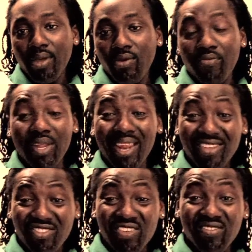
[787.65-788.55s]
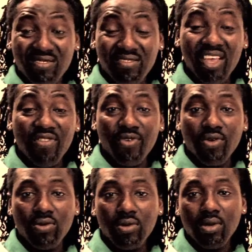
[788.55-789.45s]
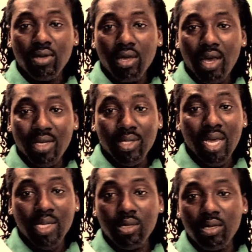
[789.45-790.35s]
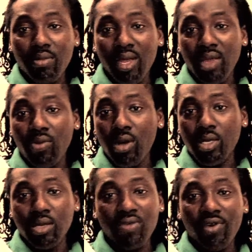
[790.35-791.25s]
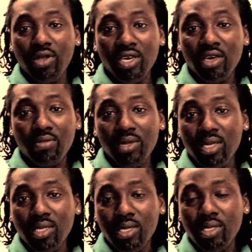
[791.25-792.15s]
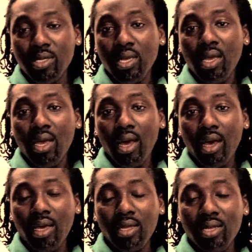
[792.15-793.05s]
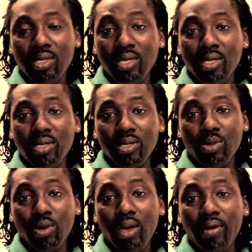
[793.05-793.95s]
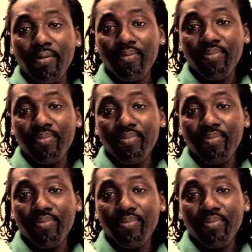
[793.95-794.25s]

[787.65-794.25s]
We've been largely successful, and thanks to the many works of other communities in this city as well.